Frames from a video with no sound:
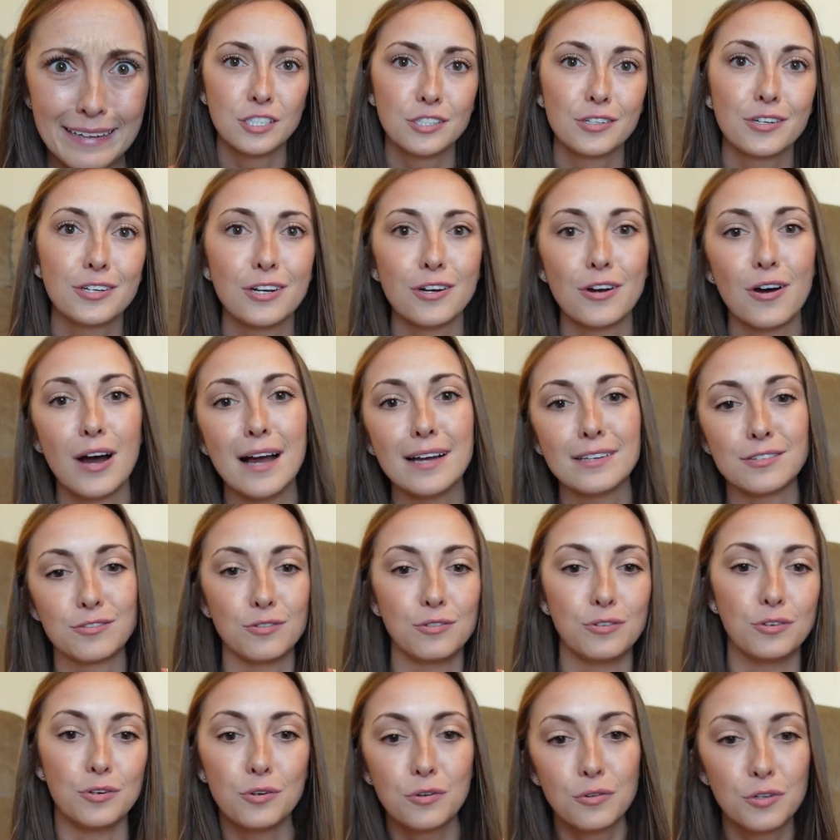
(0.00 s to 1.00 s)
So, you know, I was
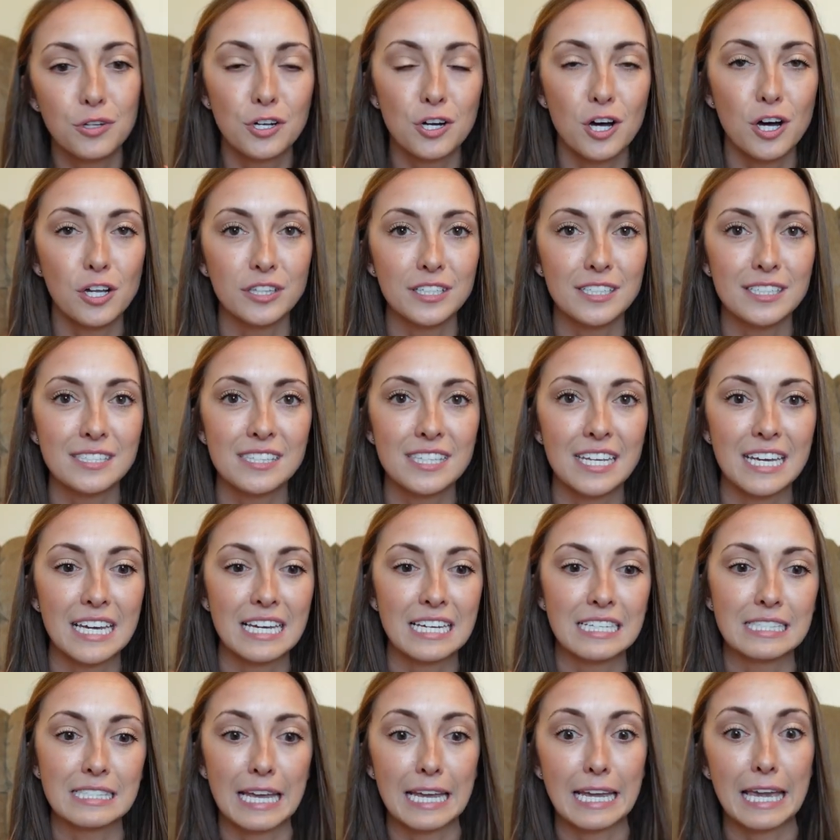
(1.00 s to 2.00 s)
Googling all these
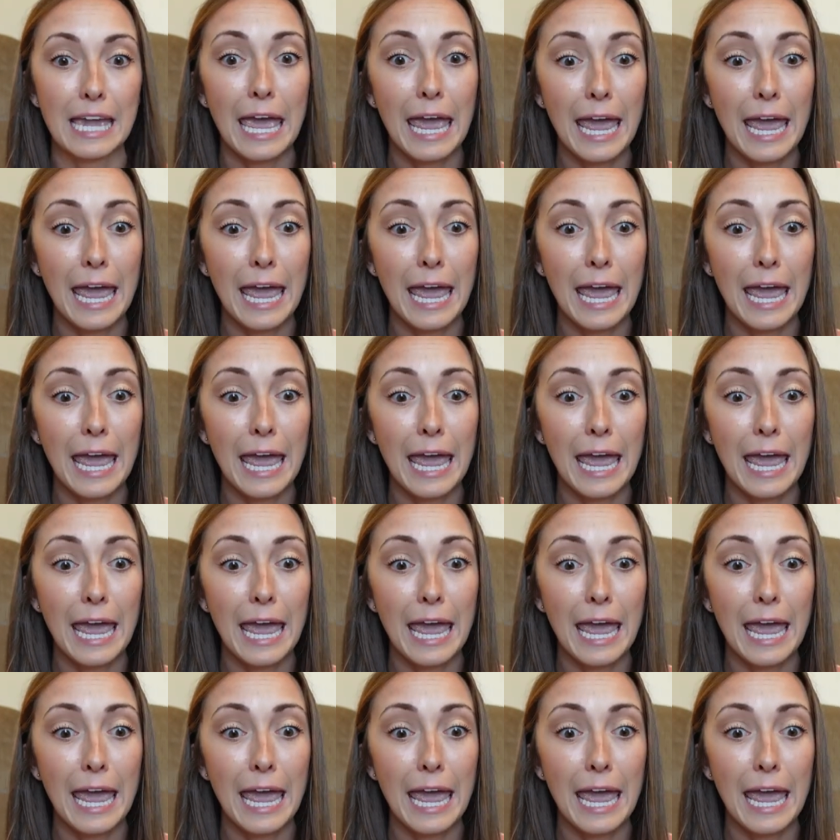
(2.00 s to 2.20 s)
things, like